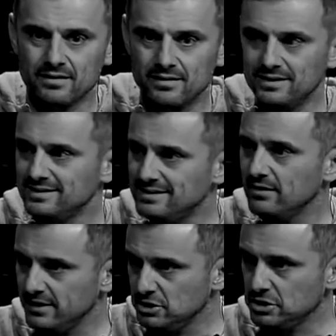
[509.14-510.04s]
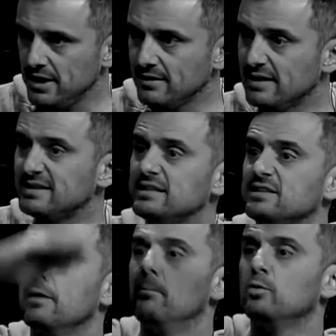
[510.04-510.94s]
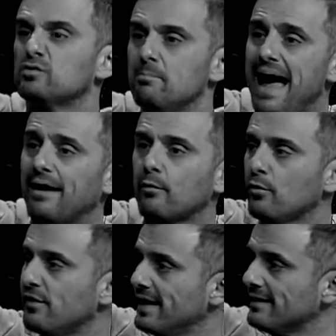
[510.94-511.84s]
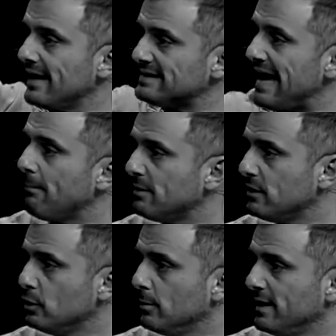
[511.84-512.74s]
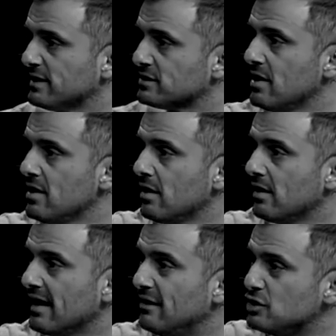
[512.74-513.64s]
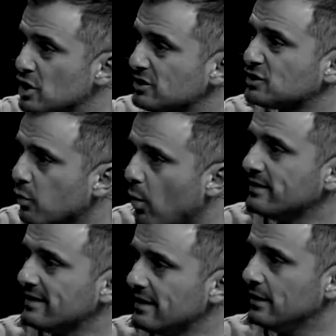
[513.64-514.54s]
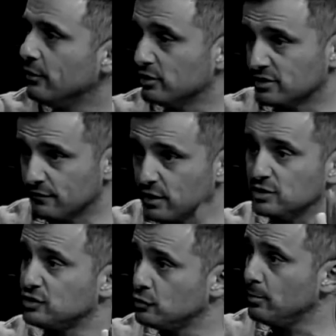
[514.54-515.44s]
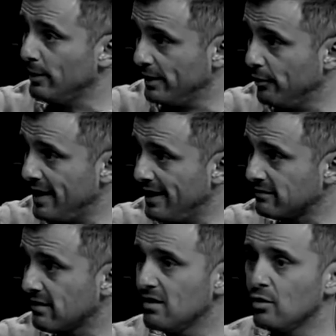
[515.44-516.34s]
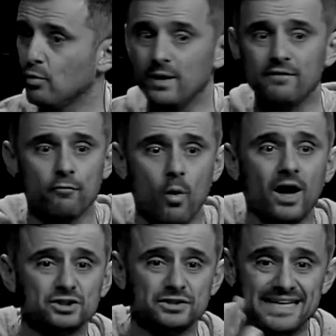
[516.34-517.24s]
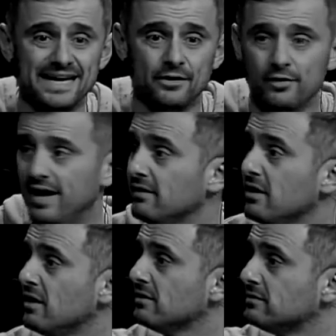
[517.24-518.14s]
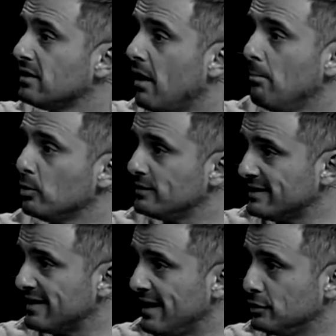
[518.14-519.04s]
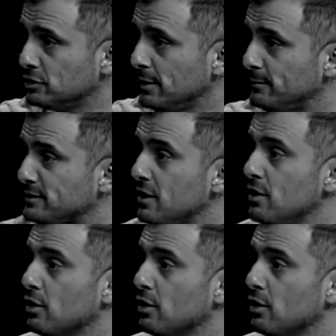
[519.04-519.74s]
this silly shit. This is the most macro thing that has happened to human beings. In just 20 years of consumer internet, we have watched the internet tumble dictatorships,